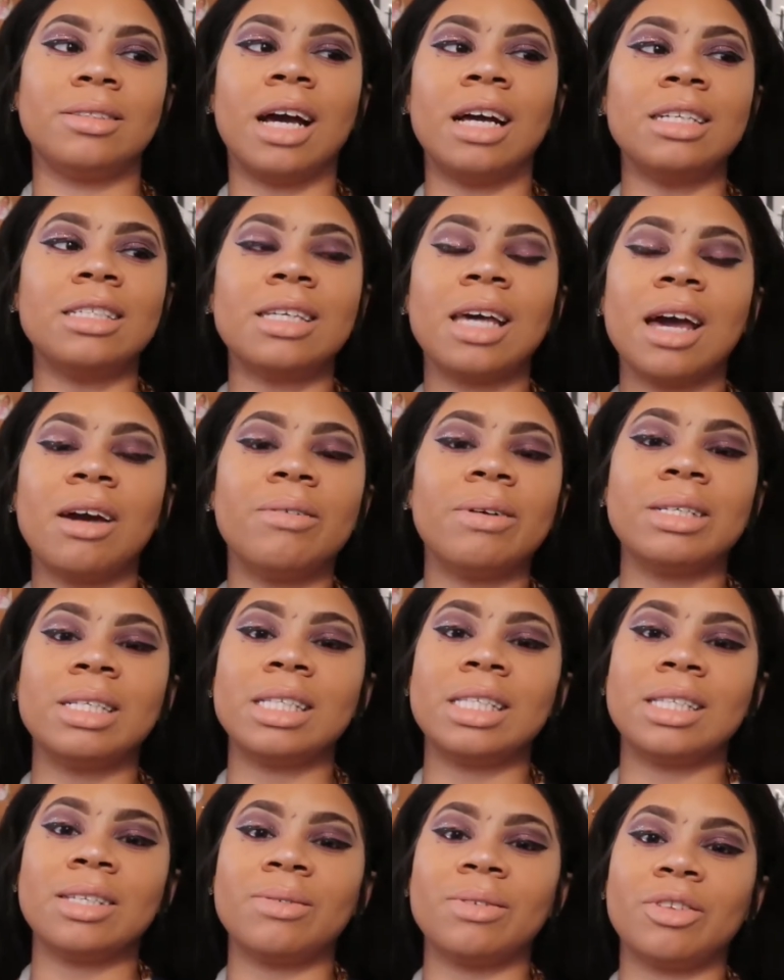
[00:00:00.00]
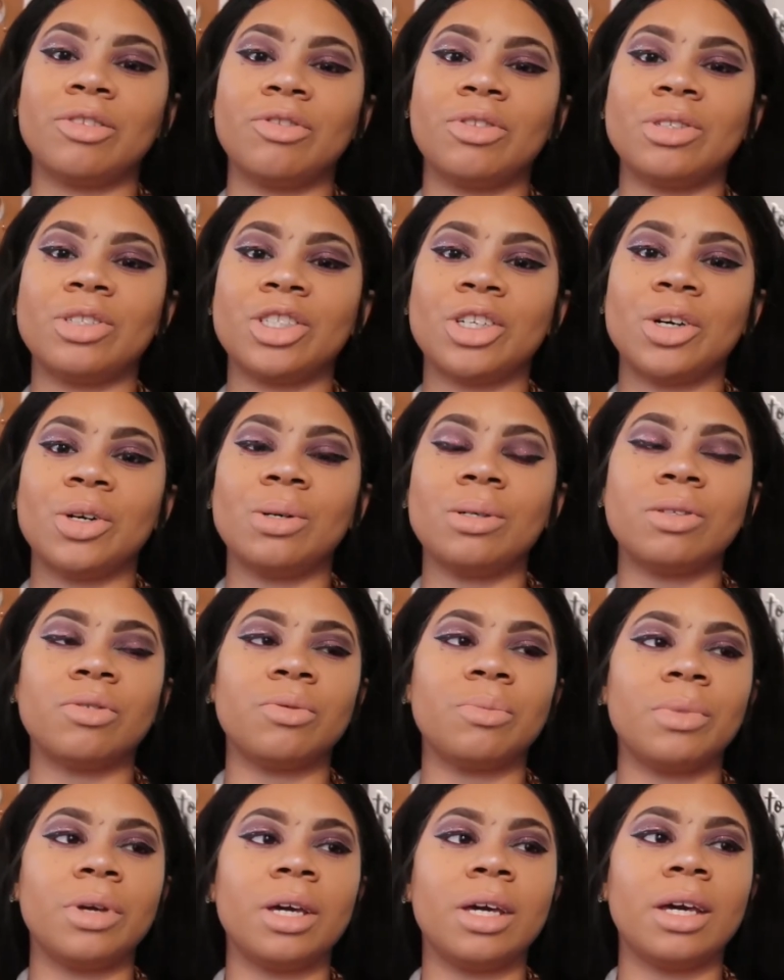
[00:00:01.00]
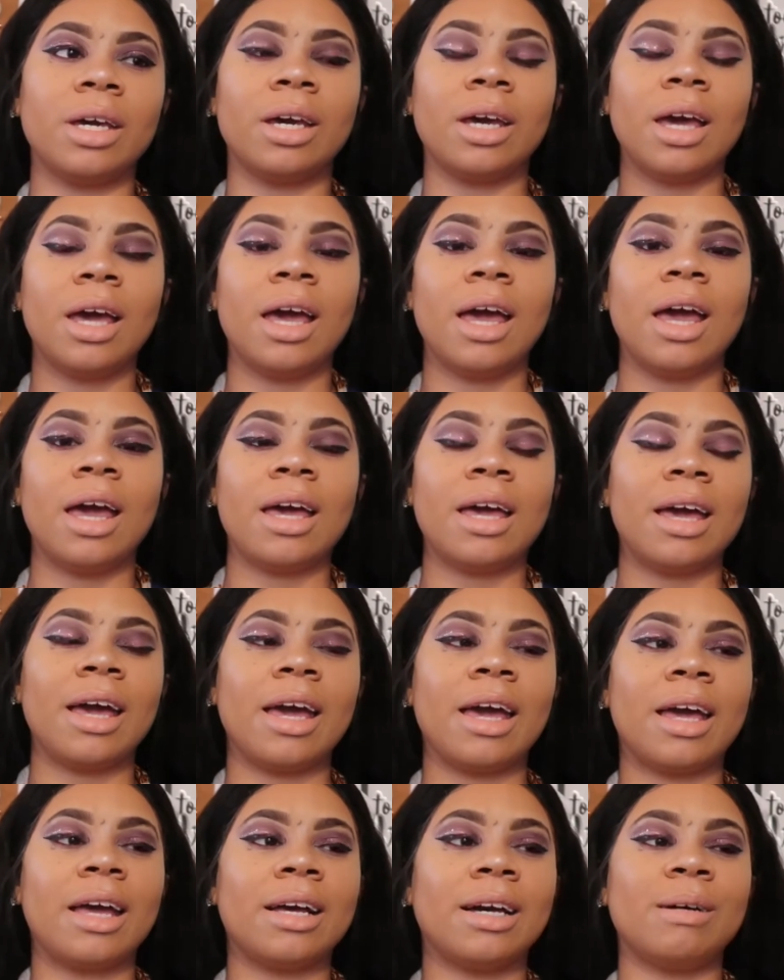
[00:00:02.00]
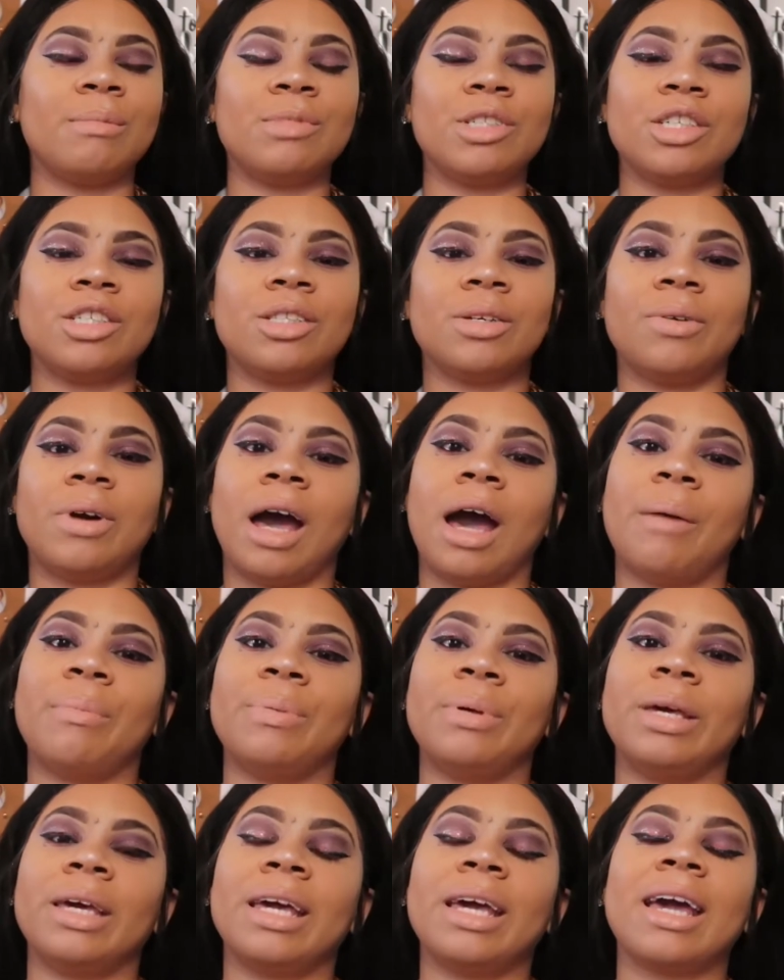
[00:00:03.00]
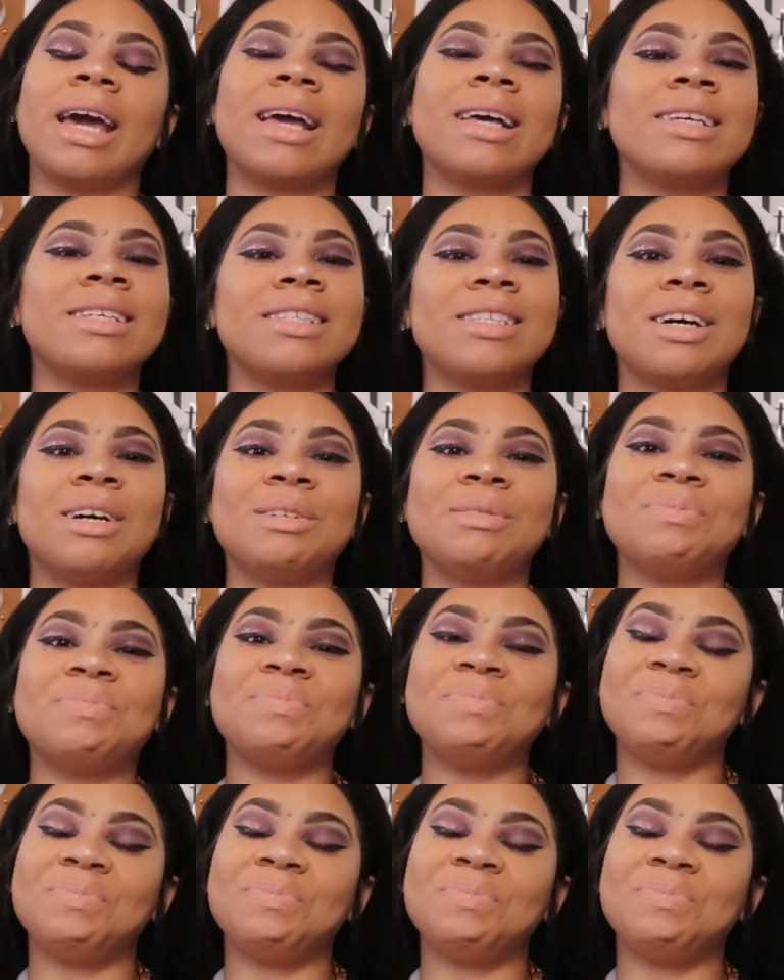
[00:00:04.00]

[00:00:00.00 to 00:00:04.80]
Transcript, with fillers: I just can't wait to see what the future holds for me and I'm just so happy. So